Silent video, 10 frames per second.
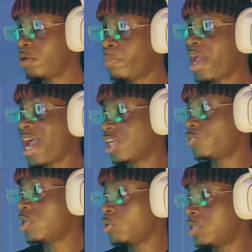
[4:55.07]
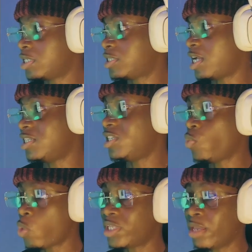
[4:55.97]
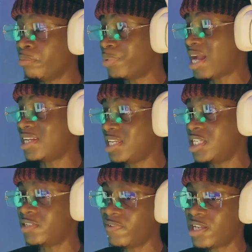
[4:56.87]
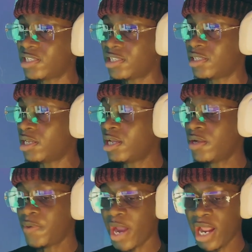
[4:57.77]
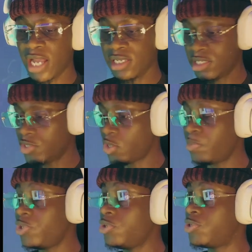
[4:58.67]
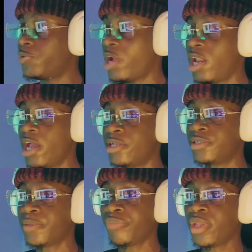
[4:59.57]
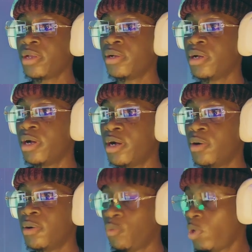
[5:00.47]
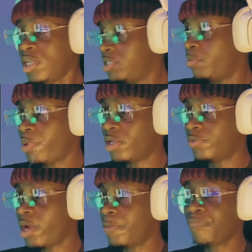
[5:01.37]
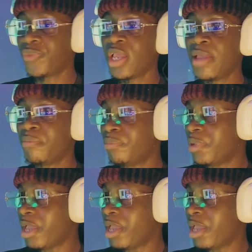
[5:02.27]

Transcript: by actually understanding what a brand is first, right? And this is something you need to realize. What is a brand, right? A